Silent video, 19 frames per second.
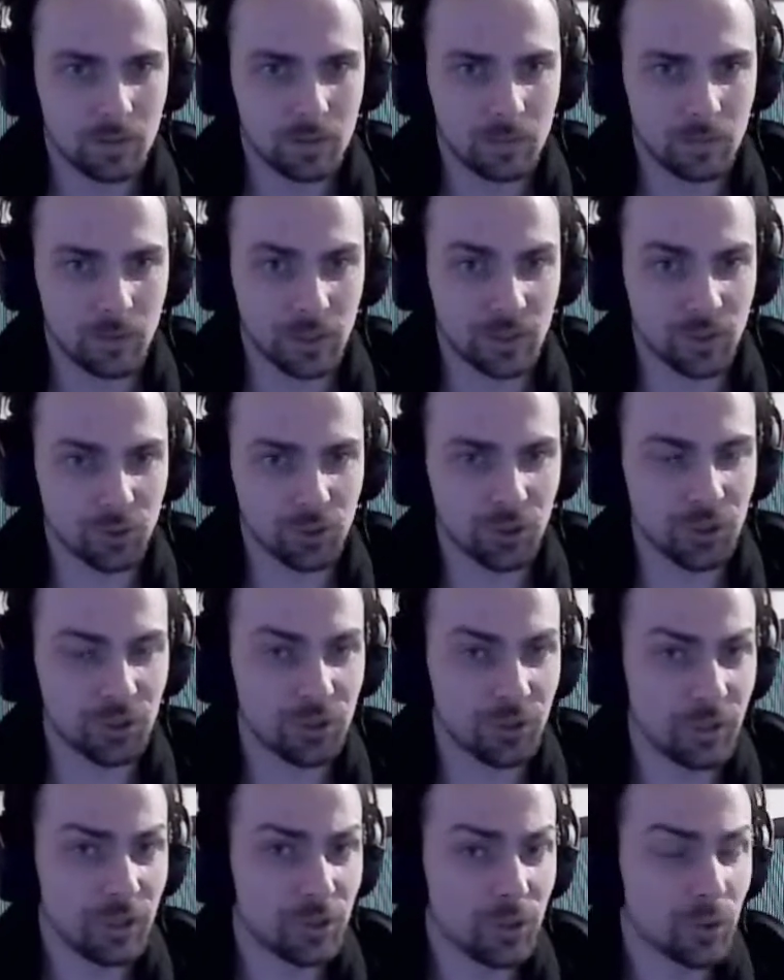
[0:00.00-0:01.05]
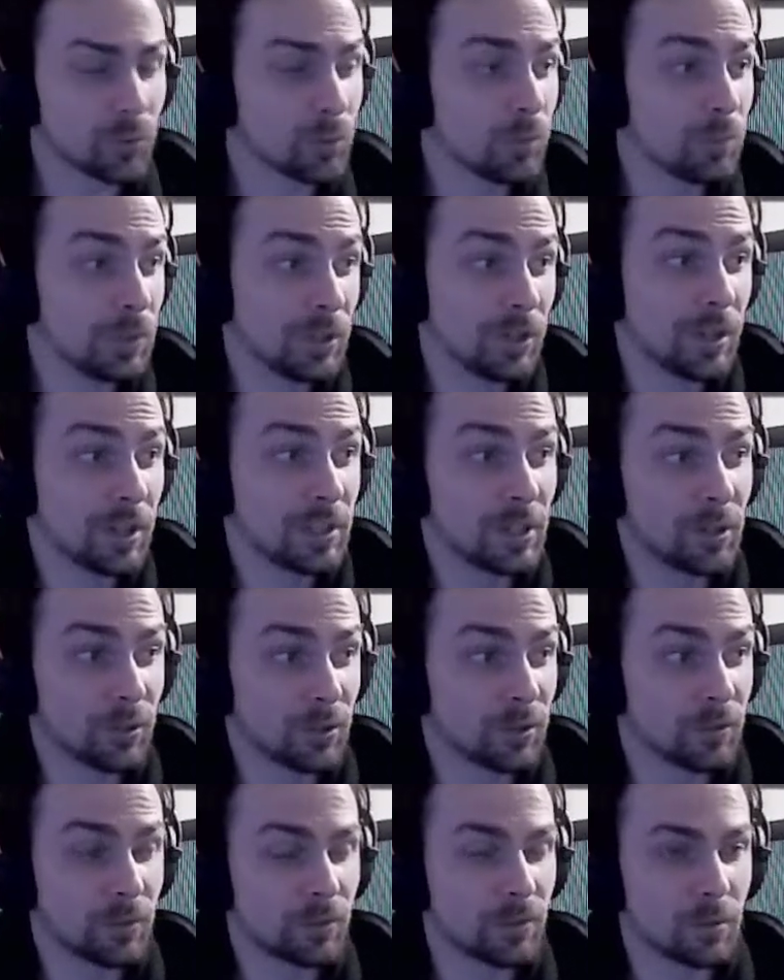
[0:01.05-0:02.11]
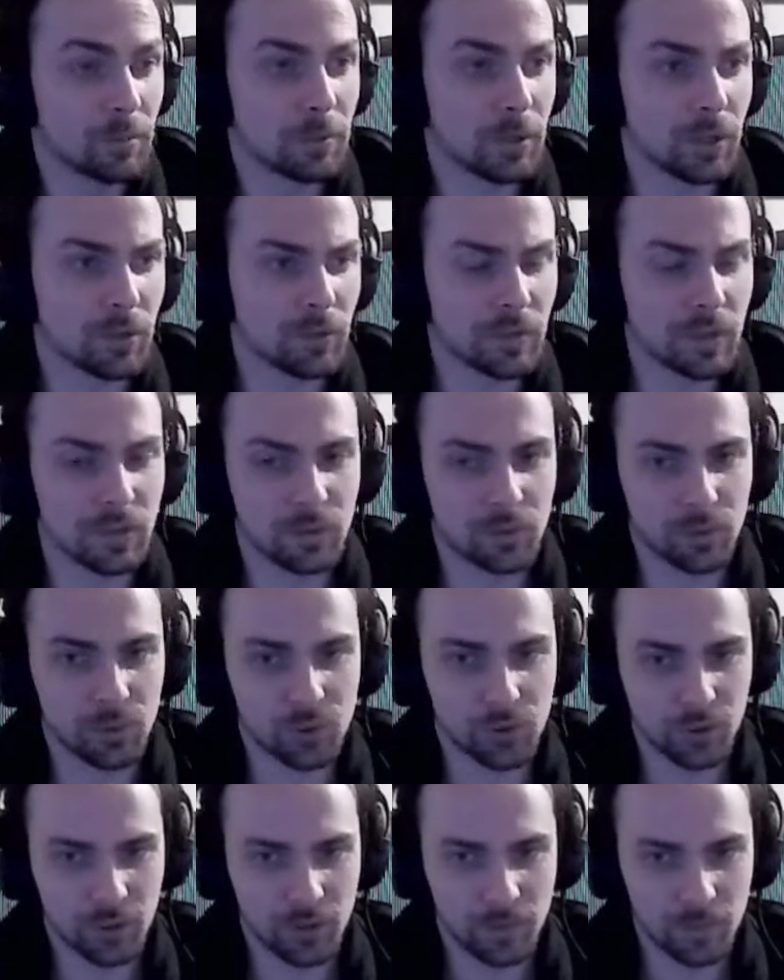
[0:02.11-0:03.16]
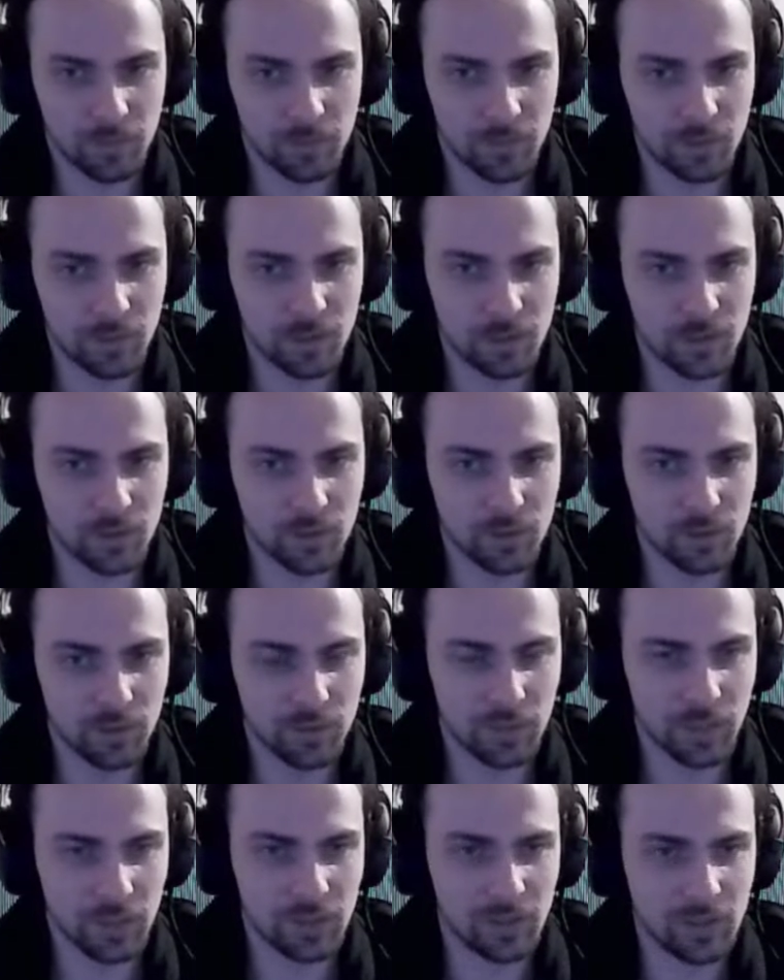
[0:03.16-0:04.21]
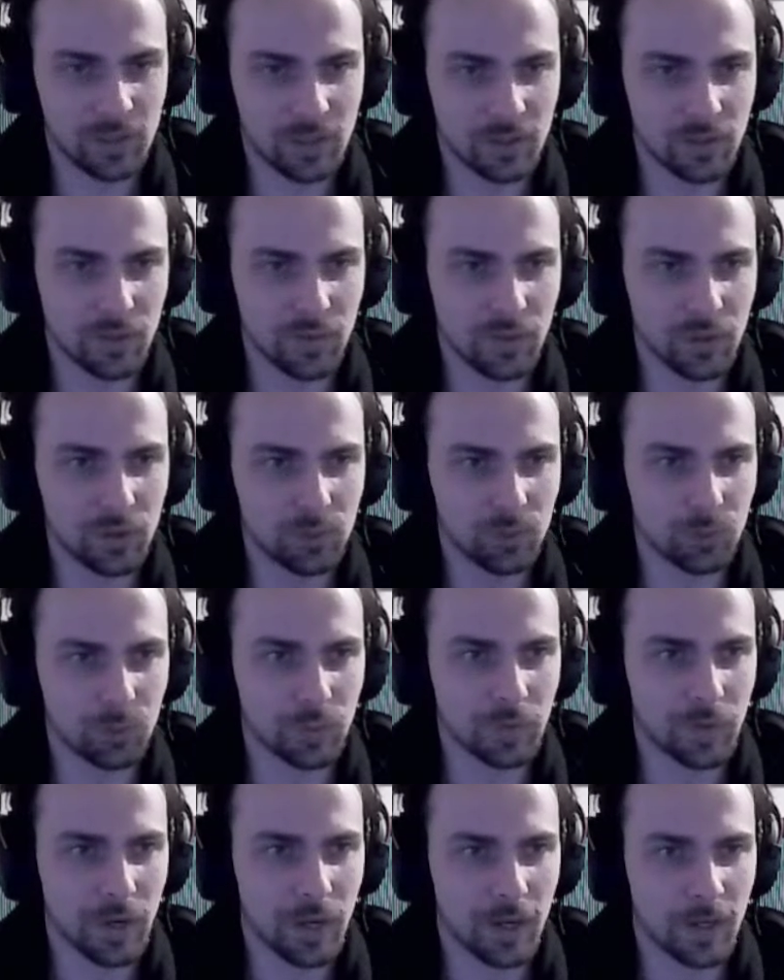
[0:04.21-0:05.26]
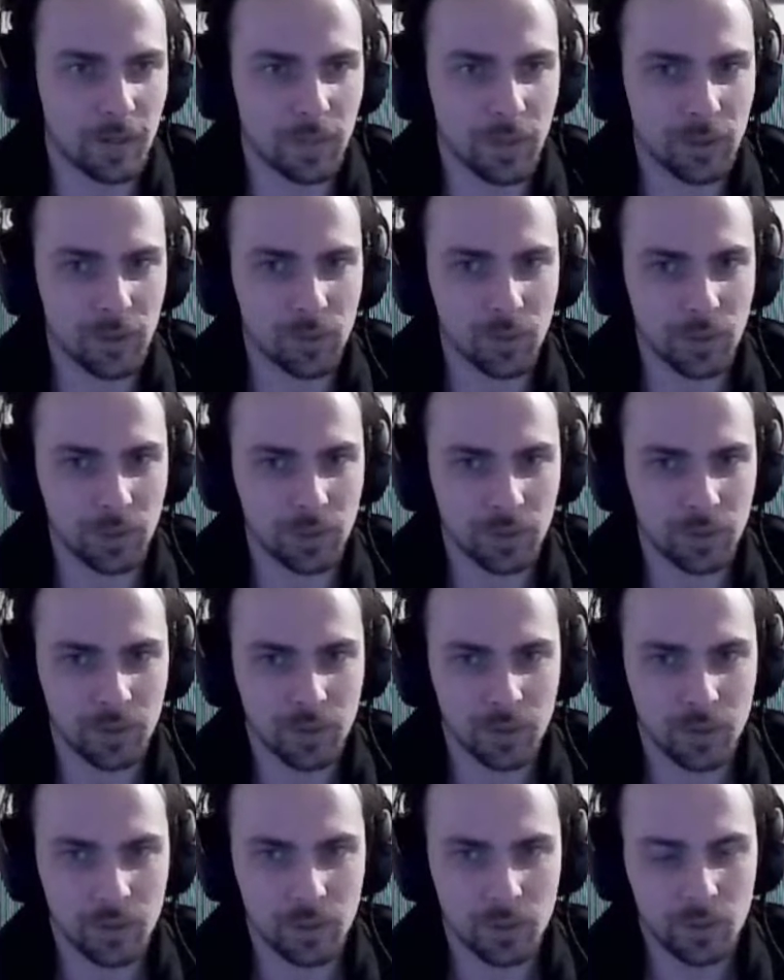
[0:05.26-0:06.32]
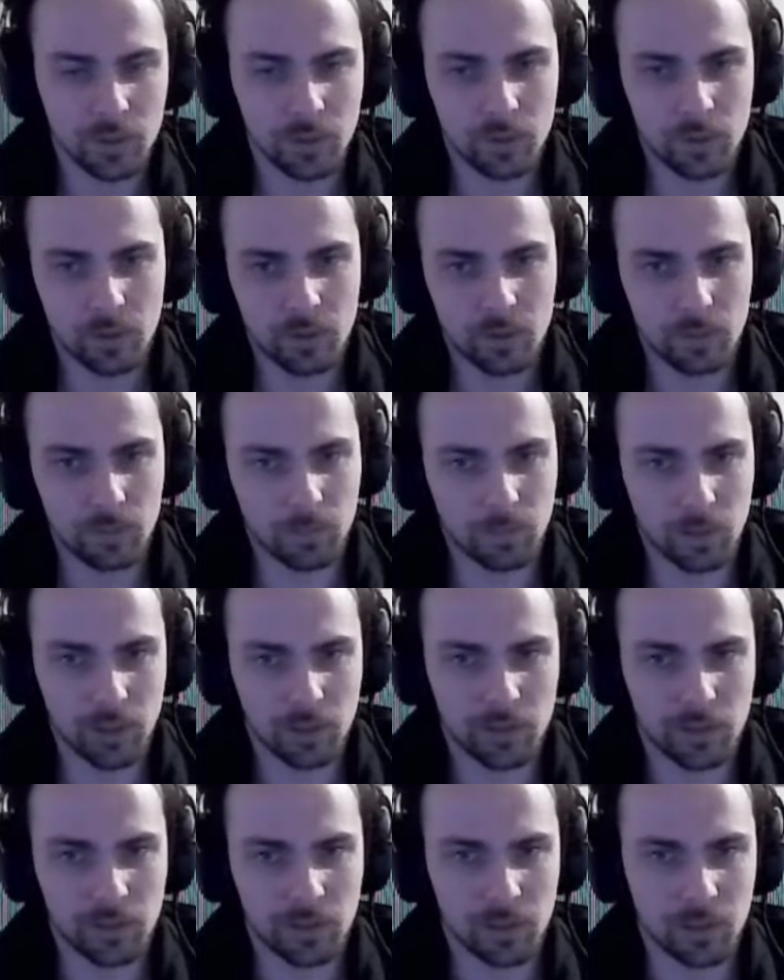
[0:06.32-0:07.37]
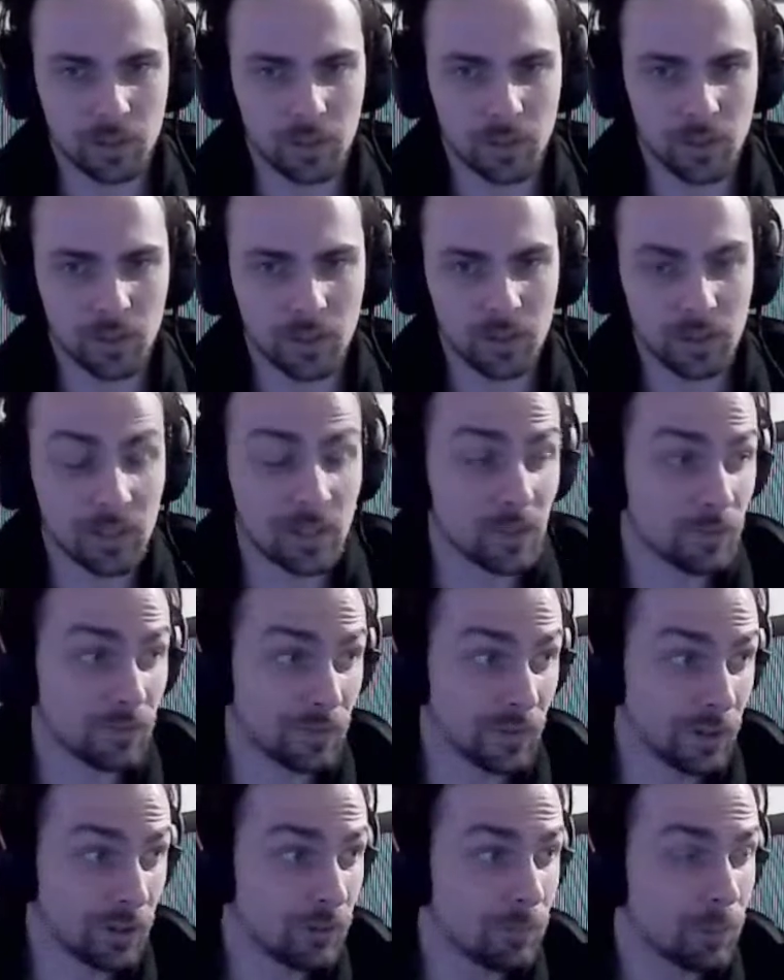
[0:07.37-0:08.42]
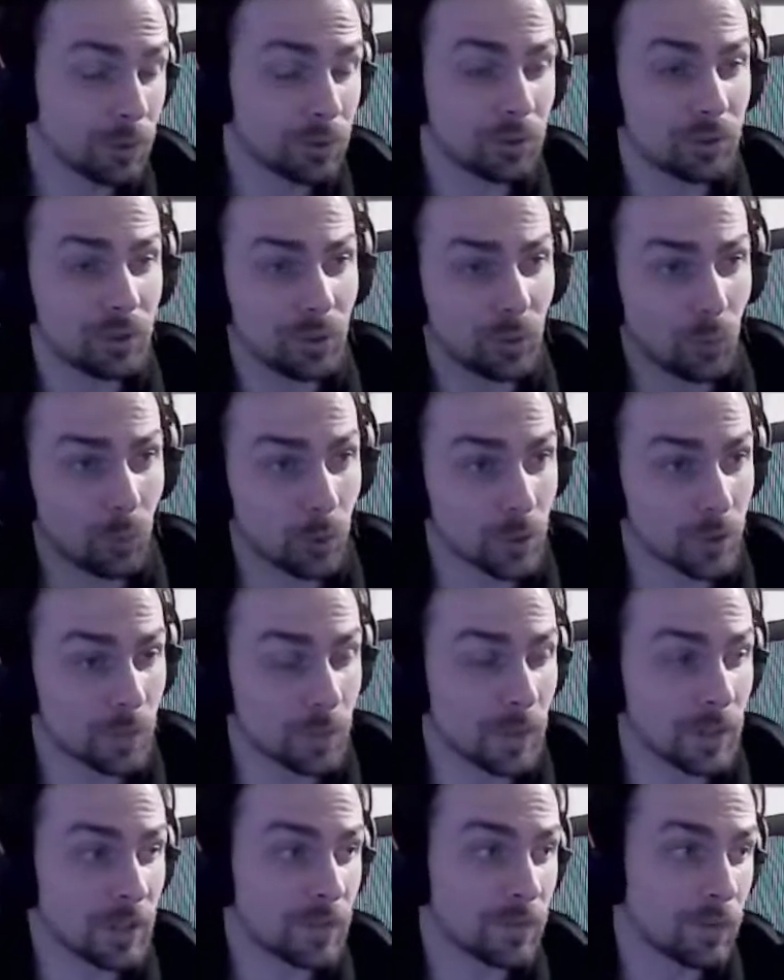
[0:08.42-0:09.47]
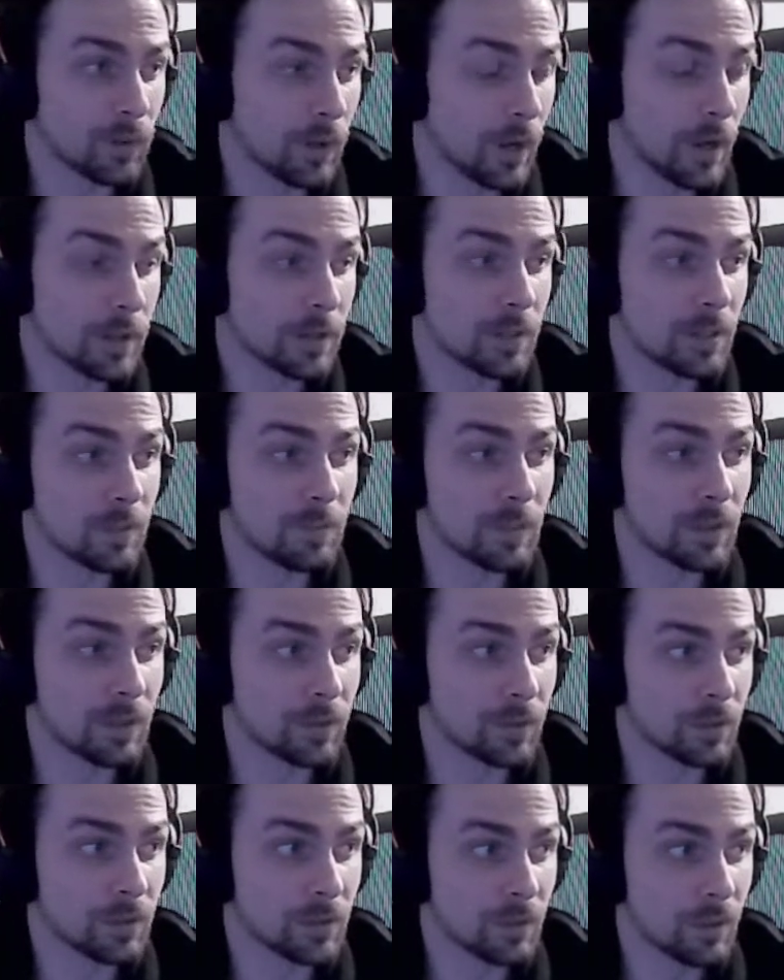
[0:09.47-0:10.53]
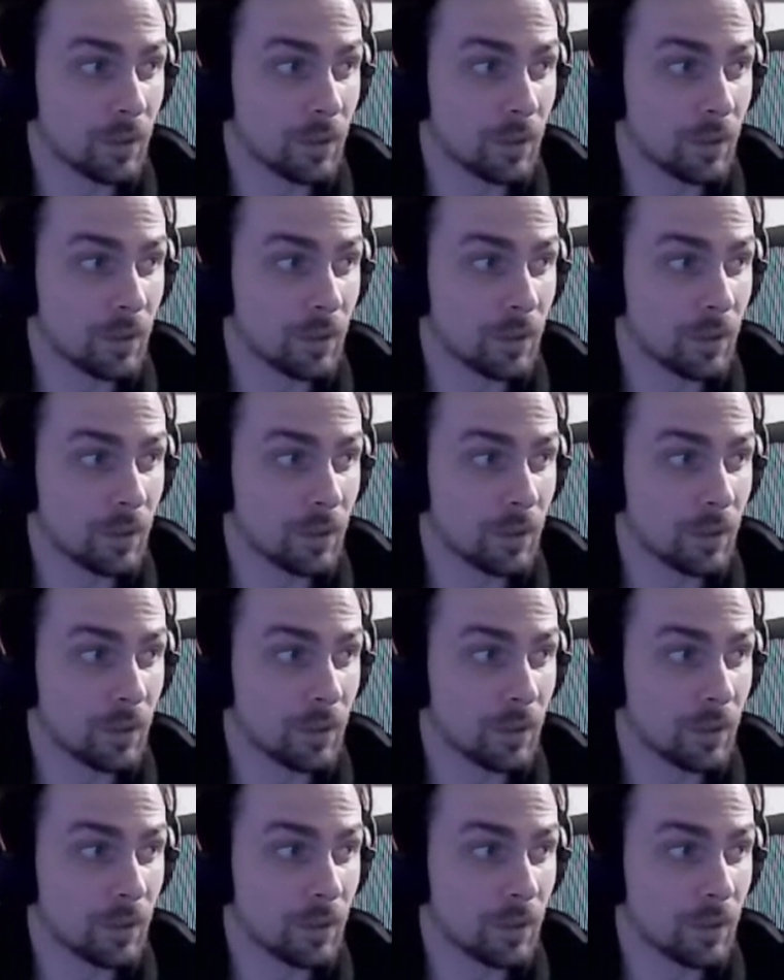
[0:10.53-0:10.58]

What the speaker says: Social intelligence would be an entire subject of discussion. This is so vague. This has nothing to do with art, by the way. But this is very important in the workplace for artists because